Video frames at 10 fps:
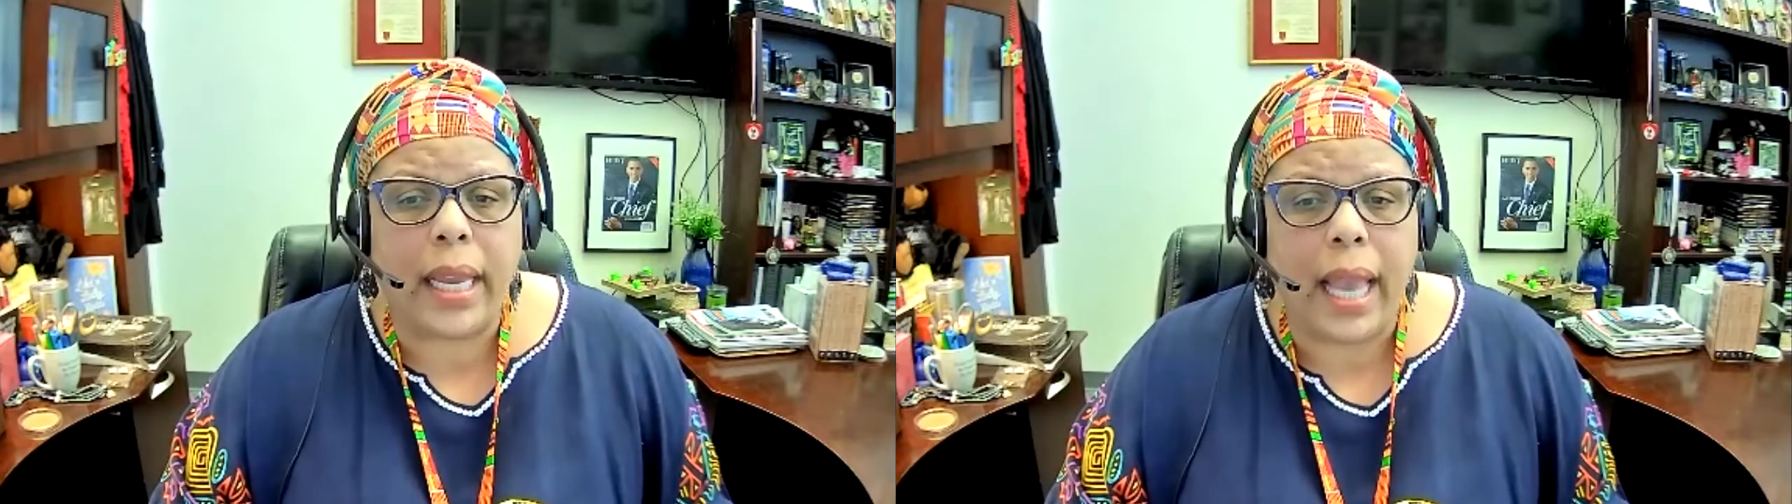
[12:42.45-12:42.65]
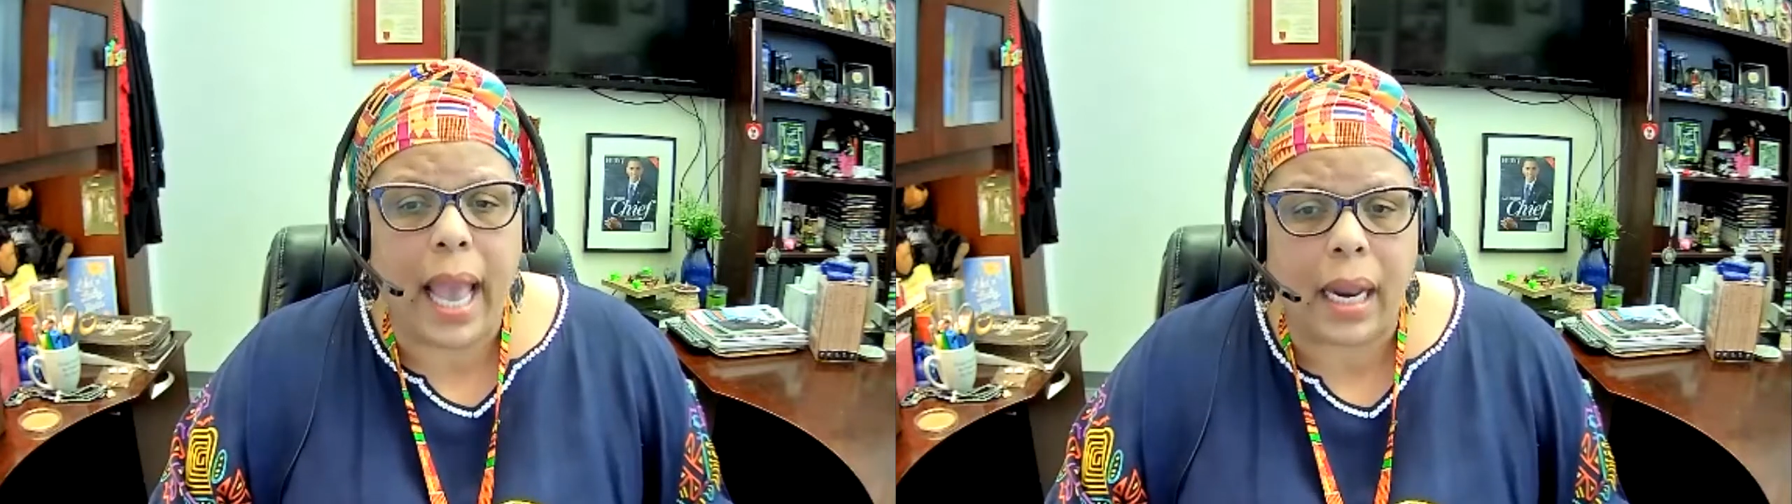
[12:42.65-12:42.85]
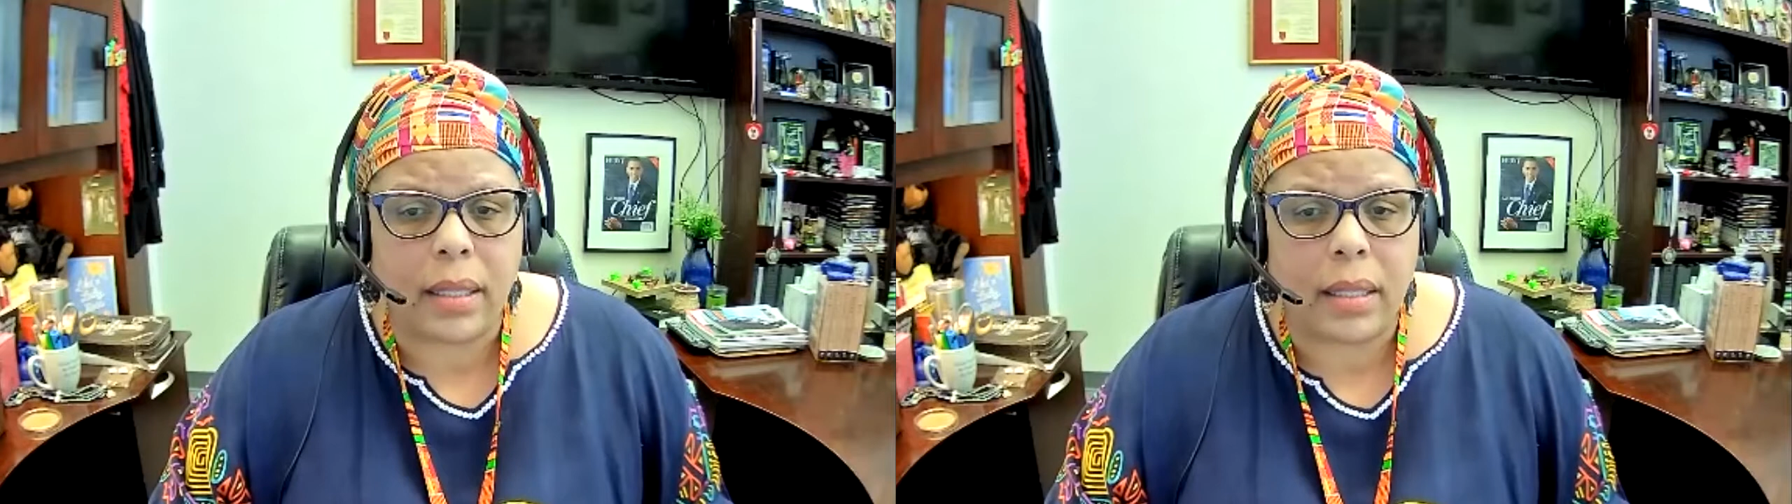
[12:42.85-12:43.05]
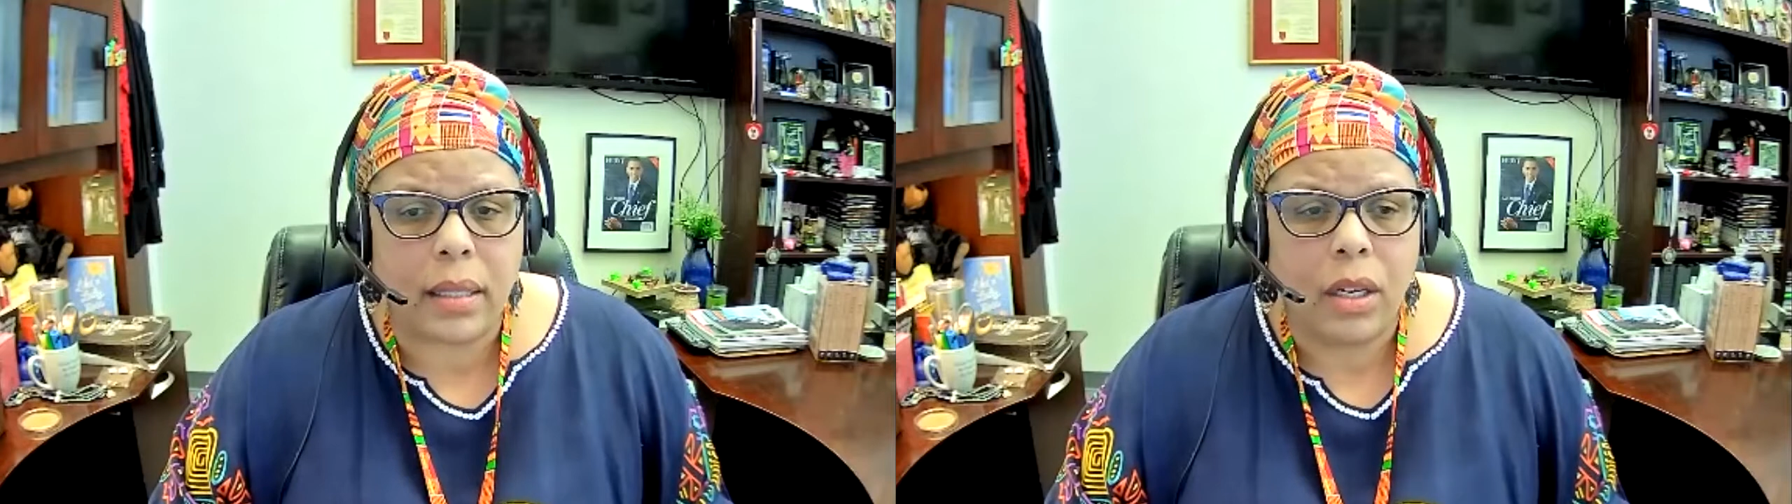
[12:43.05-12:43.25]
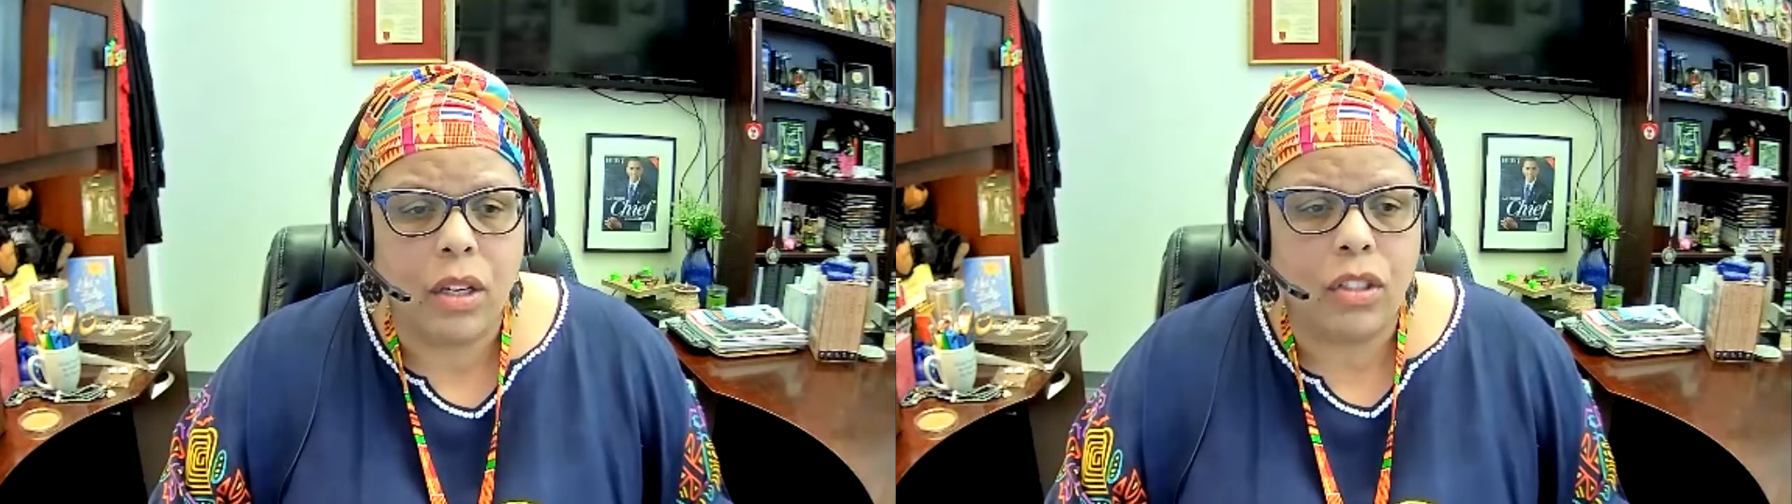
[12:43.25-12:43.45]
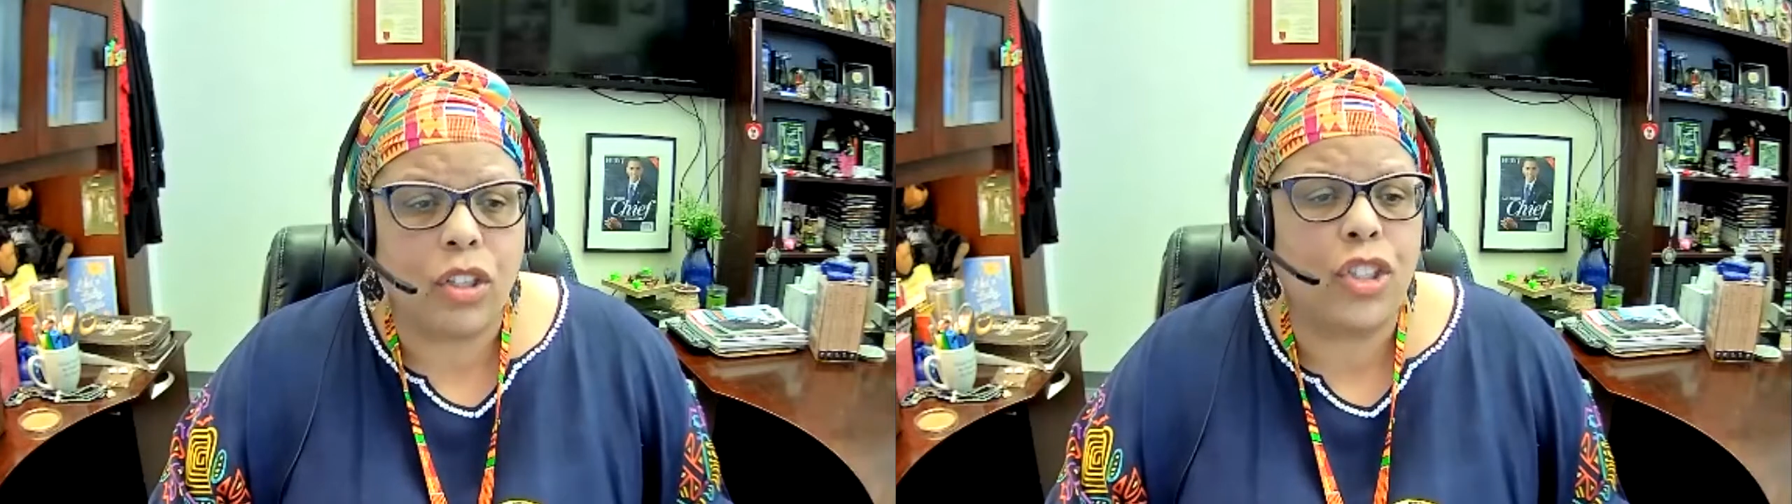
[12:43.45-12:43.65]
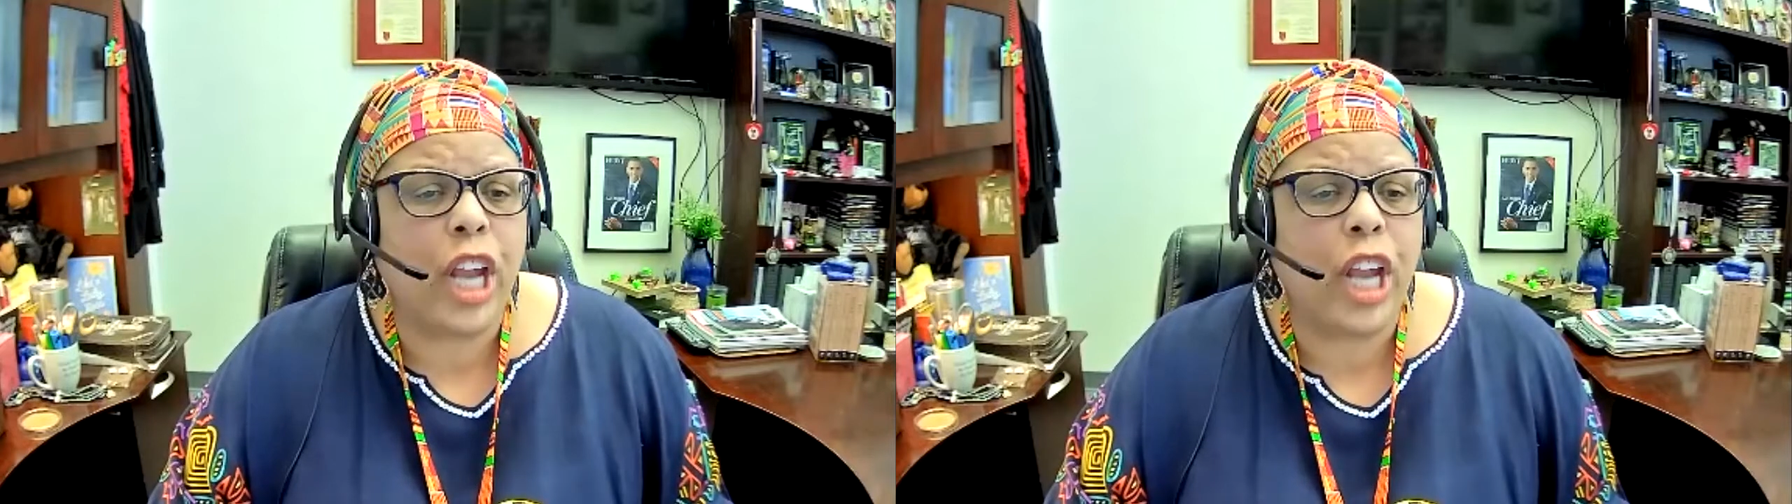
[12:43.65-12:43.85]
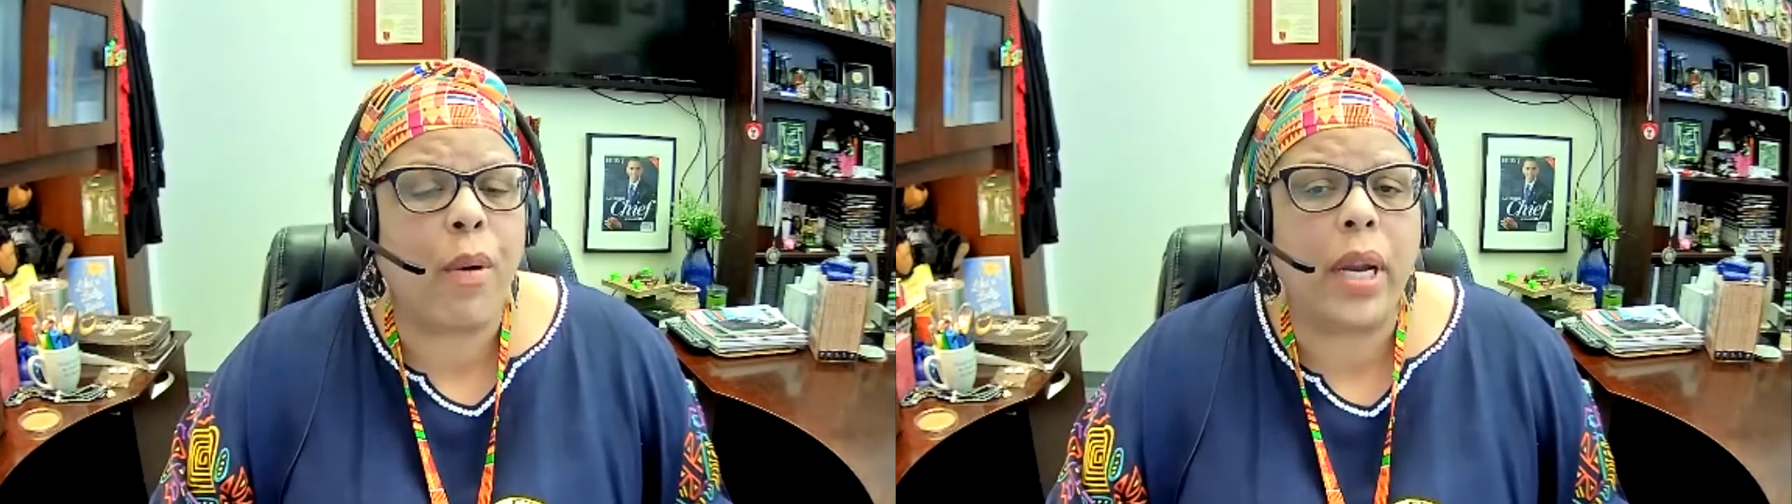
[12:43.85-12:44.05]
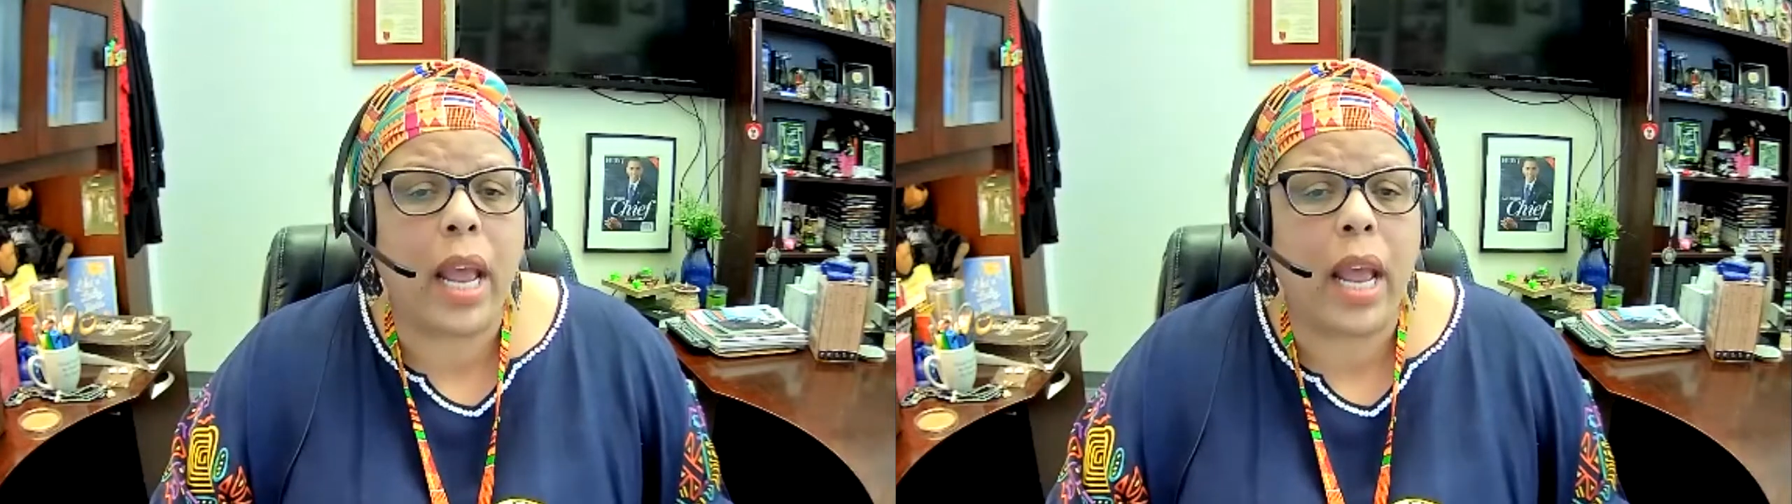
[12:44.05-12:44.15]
Callis, to chairing